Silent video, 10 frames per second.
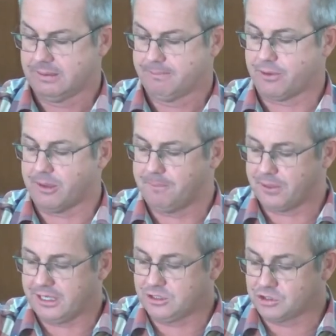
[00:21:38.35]
by
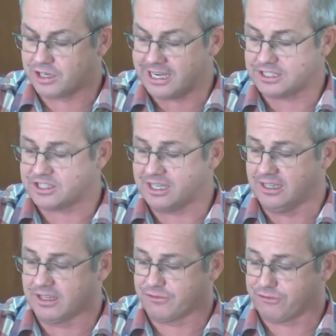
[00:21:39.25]
being dressed
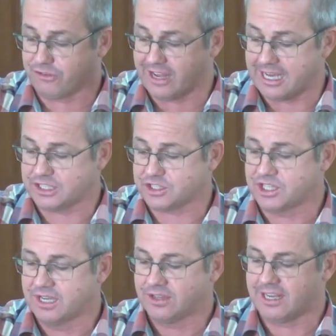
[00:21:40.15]
in the flesh
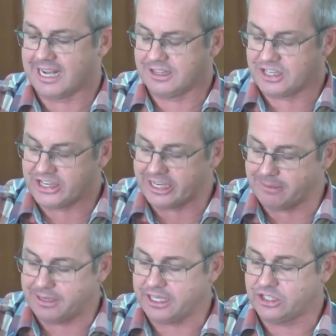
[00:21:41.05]
that had the
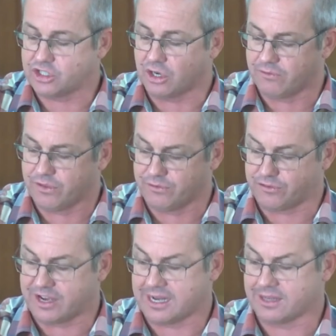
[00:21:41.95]
image of the
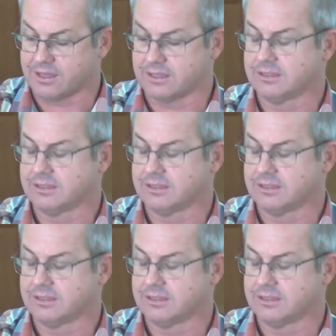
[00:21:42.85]
Father.